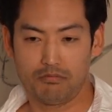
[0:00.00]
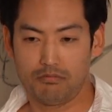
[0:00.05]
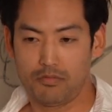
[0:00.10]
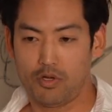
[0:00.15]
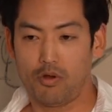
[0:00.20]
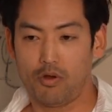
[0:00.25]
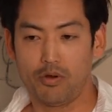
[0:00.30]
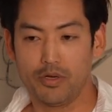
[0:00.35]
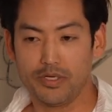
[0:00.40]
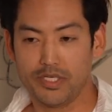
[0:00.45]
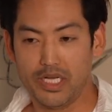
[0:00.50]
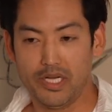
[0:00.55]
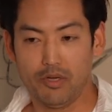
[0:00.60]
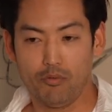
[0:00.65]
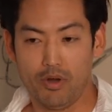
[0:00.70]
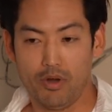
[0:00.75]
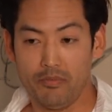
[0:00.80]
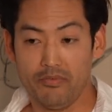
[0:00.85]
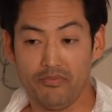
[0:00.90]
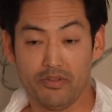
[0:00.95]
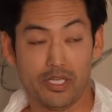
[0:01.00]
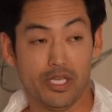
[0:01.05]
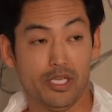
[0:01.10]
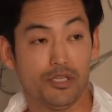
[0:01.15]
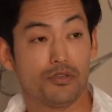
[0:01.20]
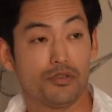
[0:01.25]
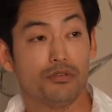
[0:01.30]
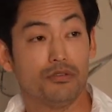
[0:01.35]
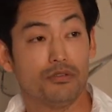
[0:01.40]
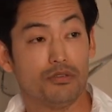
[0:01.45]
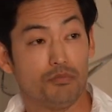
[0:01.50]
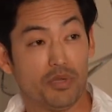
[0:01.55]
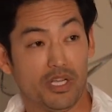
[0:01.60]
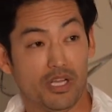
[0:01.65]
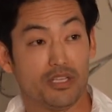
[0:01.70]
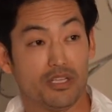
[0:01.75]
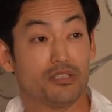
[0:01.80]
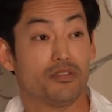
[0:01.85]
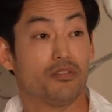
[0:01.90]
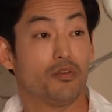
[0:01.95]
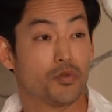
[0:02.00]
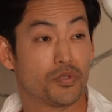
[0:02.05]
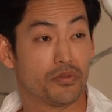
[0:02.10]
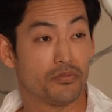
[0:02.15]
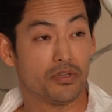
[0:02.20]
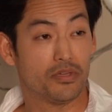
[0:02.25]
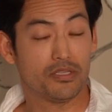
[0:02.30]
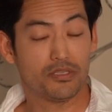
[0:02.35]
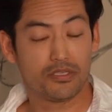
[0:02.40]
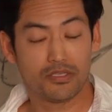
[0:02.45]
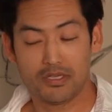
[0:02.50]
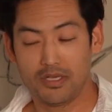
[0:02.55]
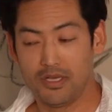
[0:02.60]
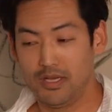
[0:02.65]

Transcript: current day ramifications because of those events.